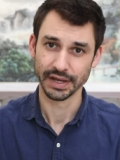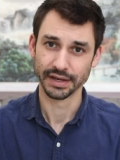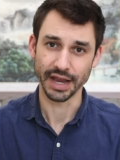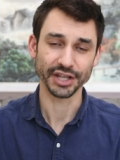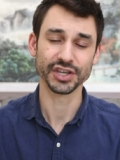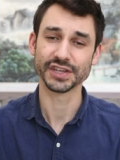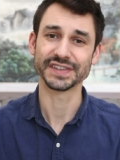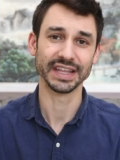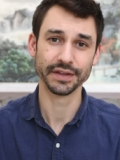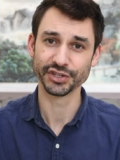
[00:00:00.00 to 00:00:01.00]
not just
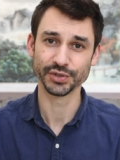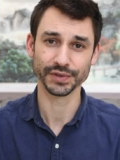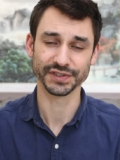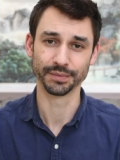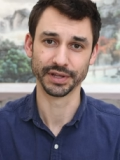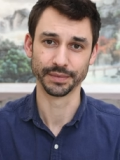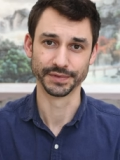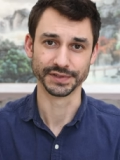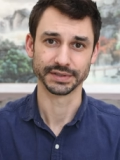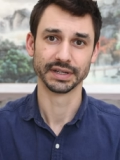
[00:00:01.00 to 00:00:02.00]
individual
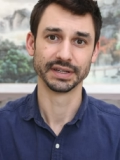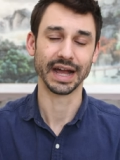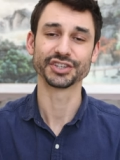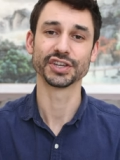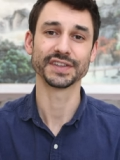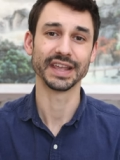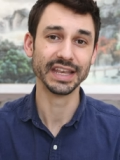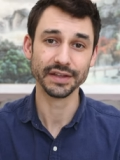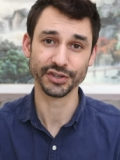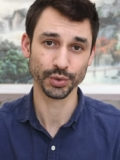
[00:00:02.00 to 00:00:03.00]
symptoms, not just
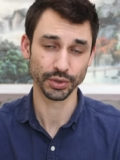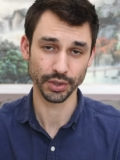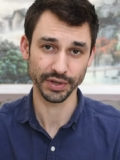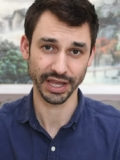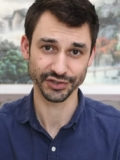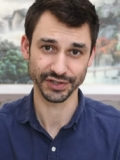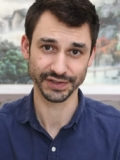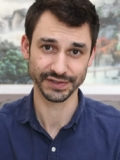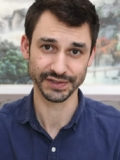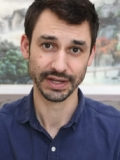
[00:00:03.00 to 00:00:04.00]
individual
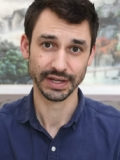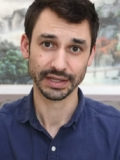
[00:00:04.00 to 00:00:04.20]
locations.